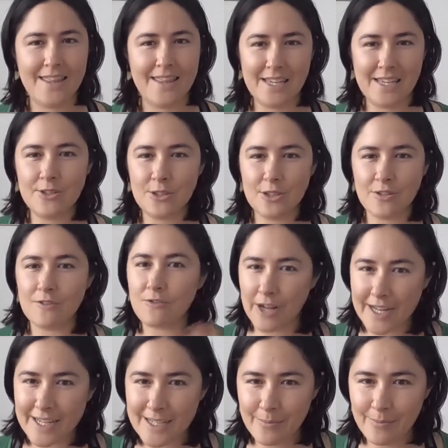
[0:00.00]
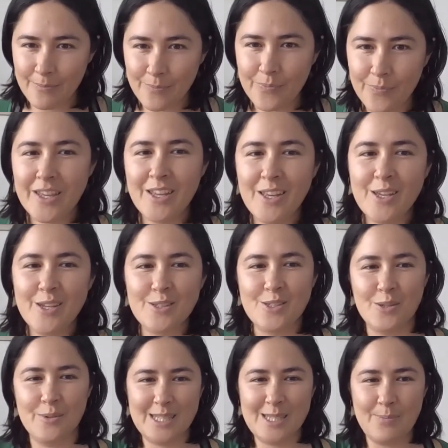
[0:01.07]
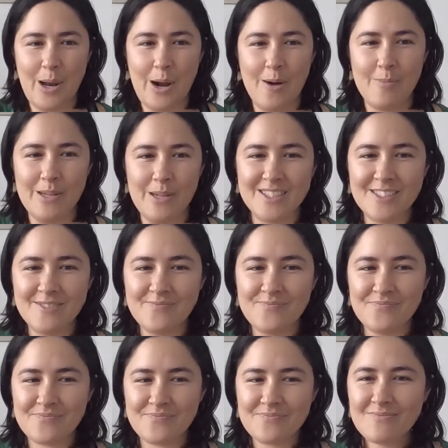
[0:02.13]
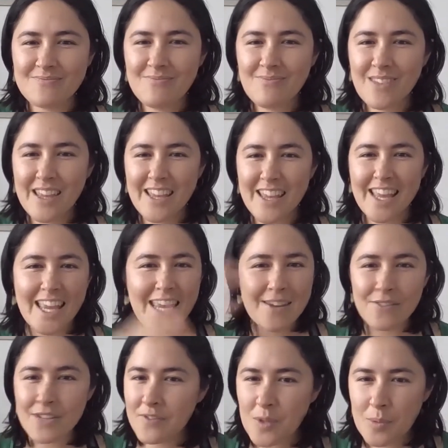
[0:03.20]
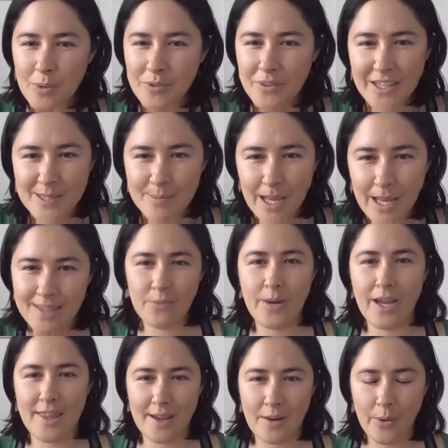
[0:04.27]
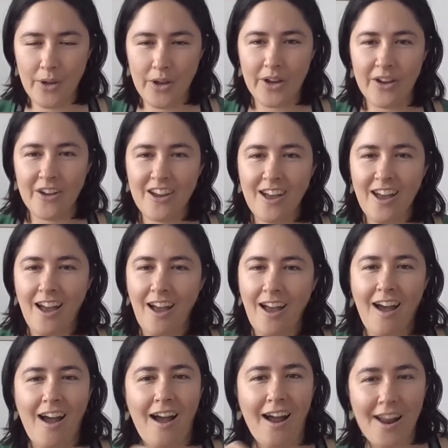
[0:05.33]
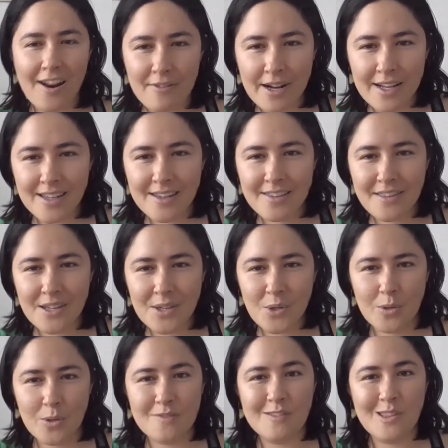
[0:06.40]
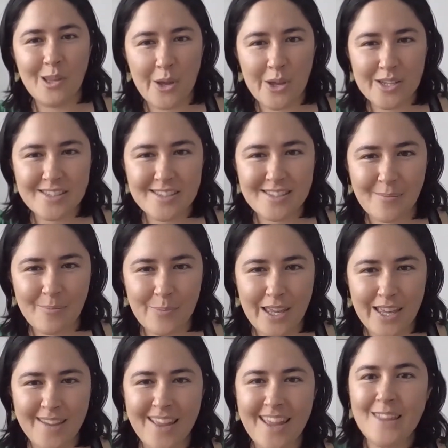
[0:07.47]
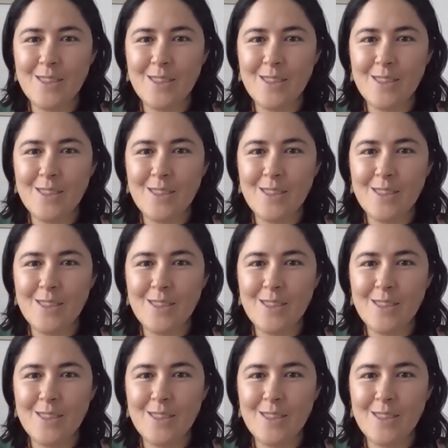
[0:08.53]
that gives you the freedom to experiment. Even if you put things back the way they were, I reckon that you would have learnt something